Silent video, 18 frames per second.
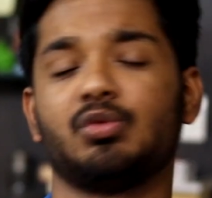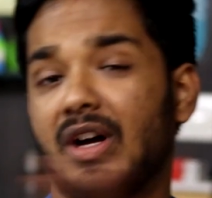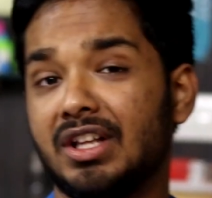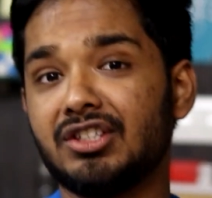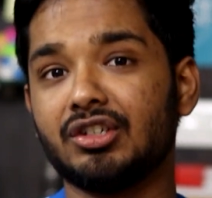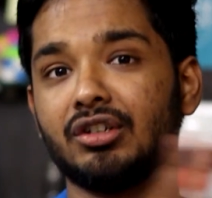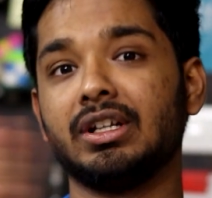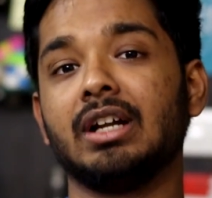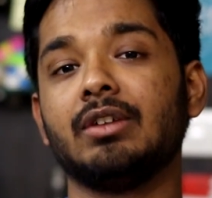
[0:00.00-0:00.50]

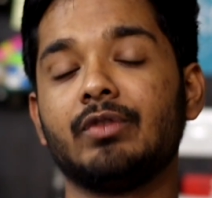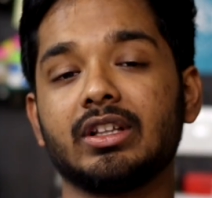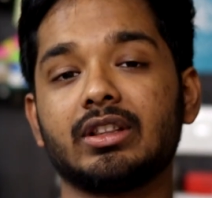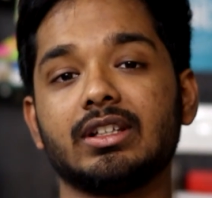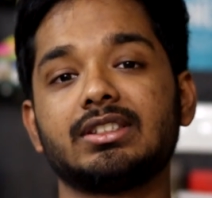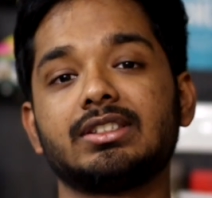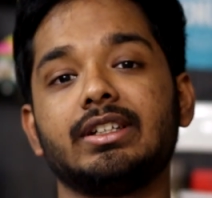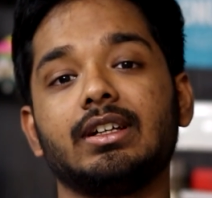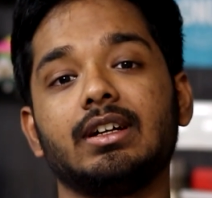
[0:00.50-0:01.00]
Once you're done with
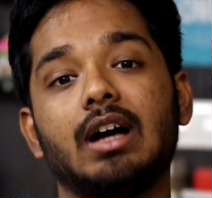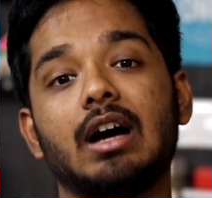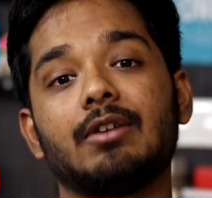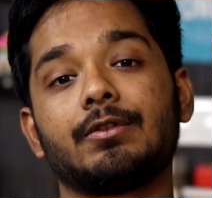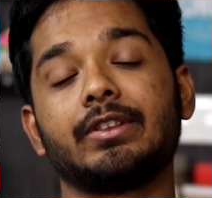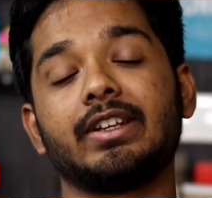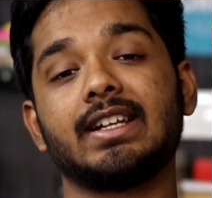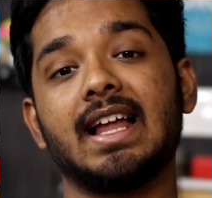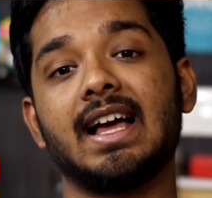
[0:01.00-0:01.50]
listening
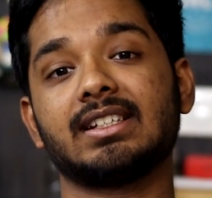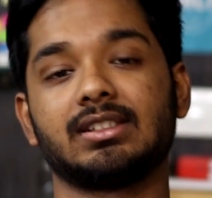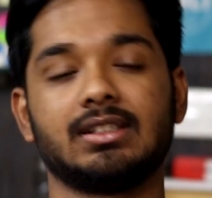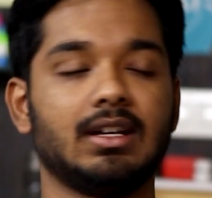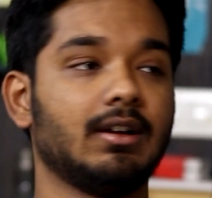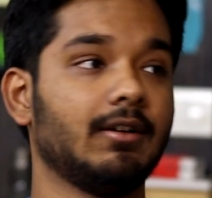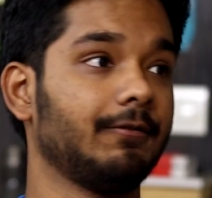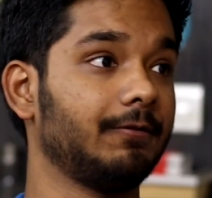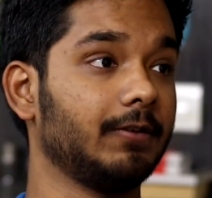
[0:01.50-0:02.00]
half of the class,
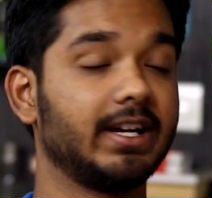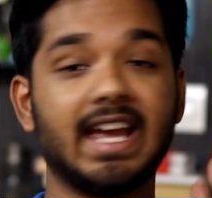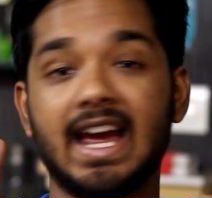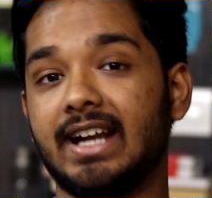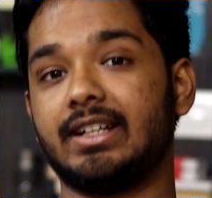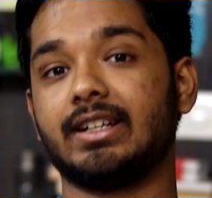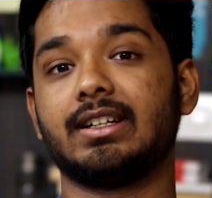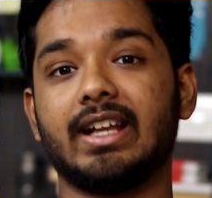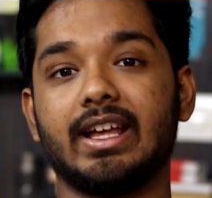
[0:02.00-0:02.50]

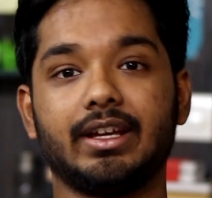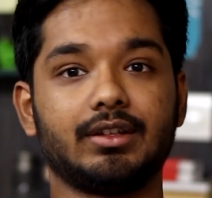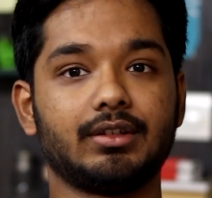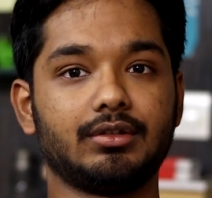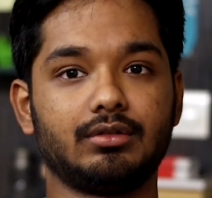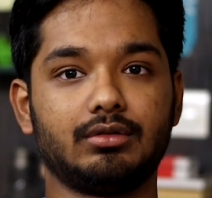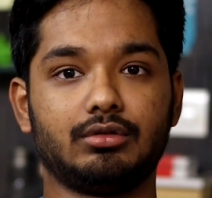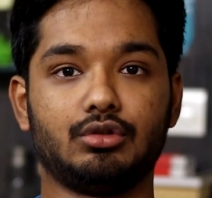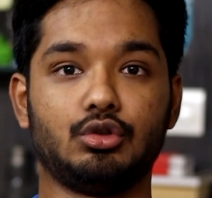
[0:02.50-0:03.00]
forget it. Like,
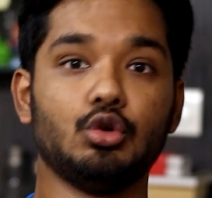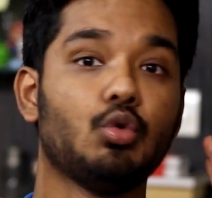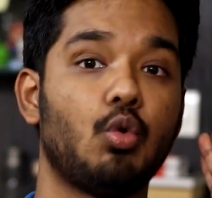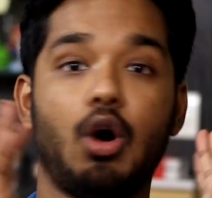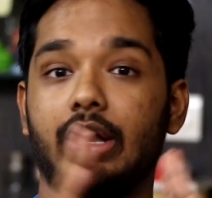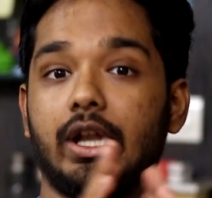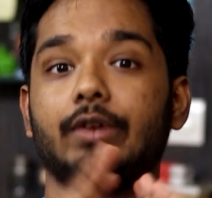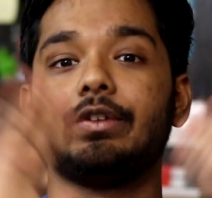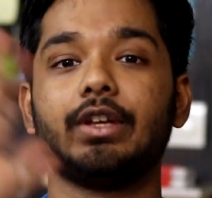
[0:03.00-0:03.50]
do
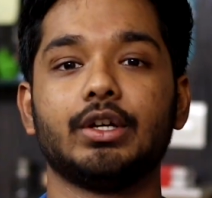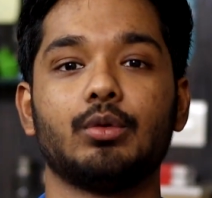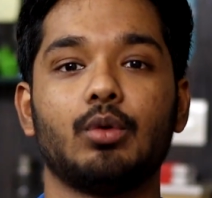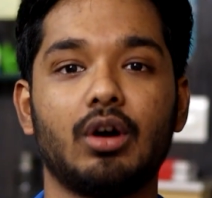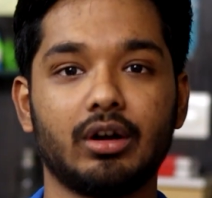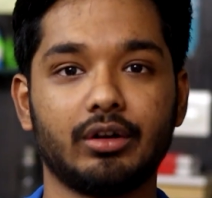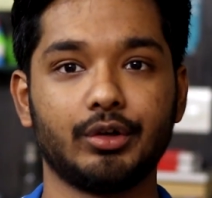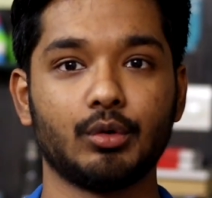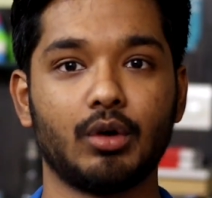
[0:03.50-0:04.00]
whatever you
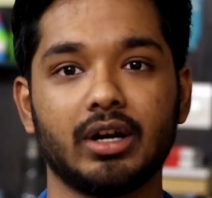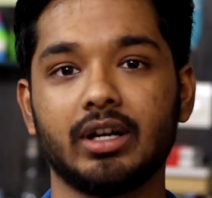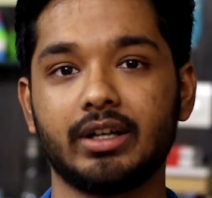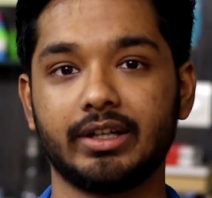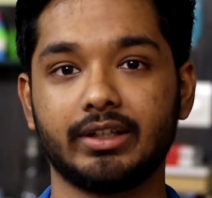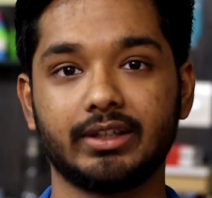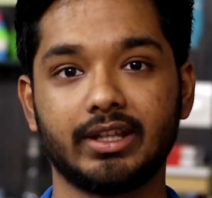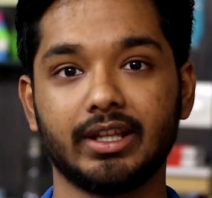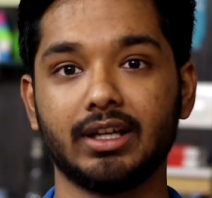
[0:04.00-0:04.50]
want. You want
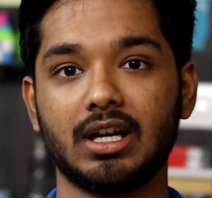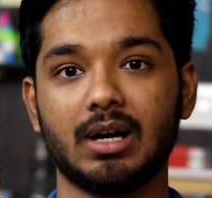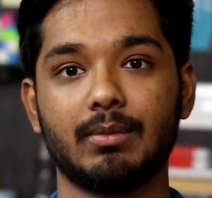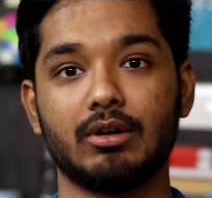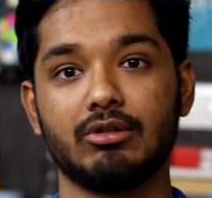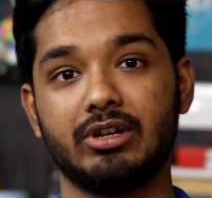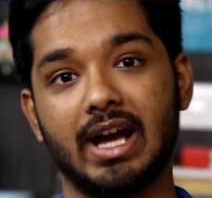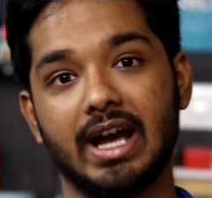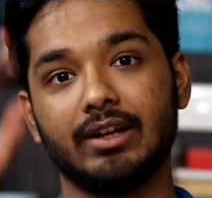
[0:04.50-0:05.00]
to think
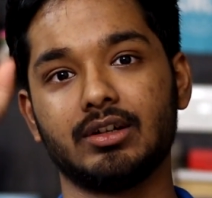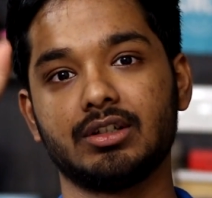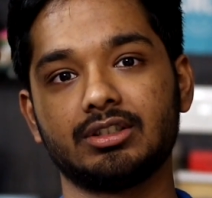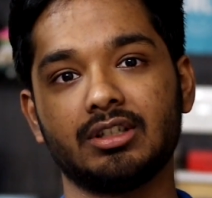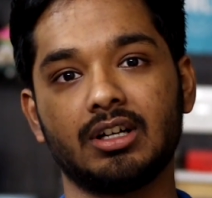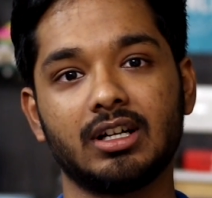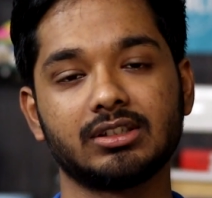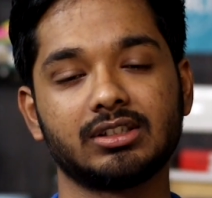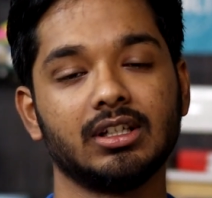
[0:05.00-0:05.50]
about
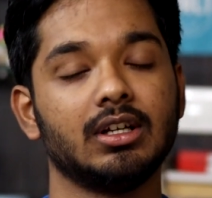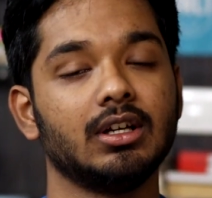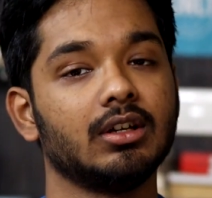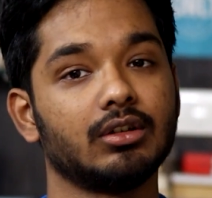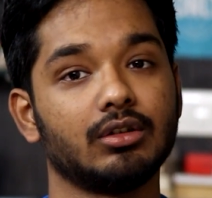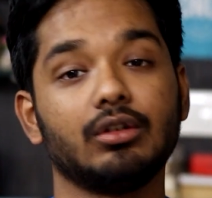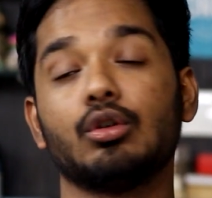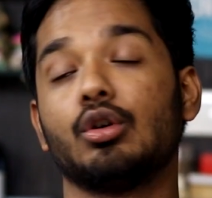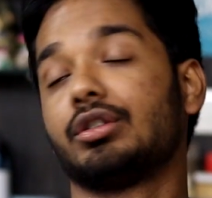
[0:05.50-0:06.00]
dinosaurs,
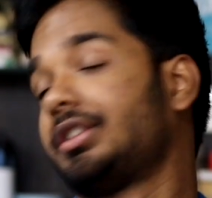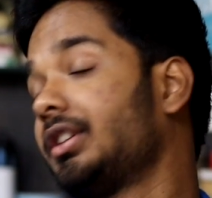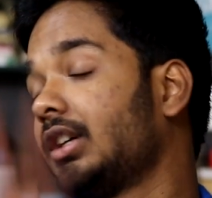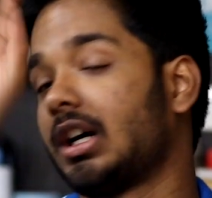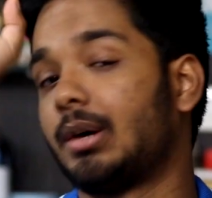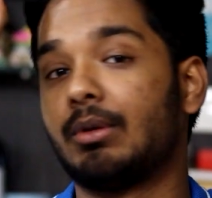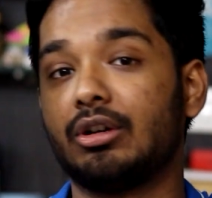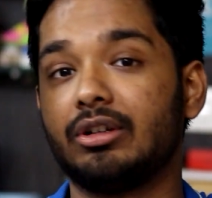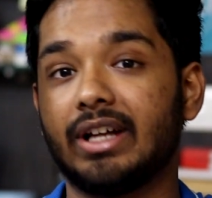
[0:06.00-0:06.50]
go
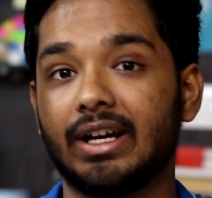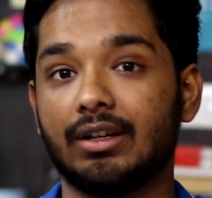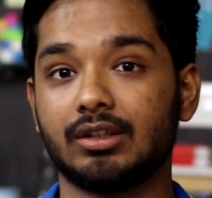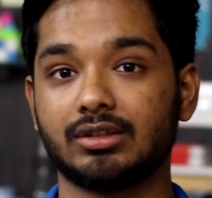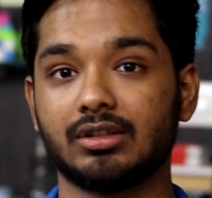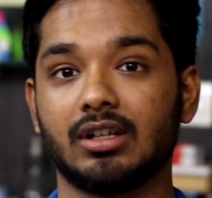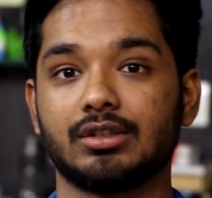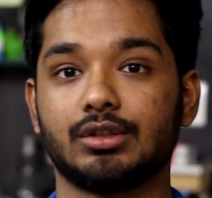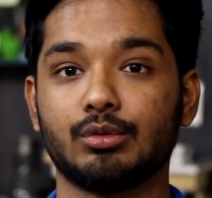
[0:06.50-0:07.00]
think about
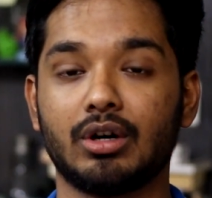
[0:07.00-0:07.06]
dinosaurs. You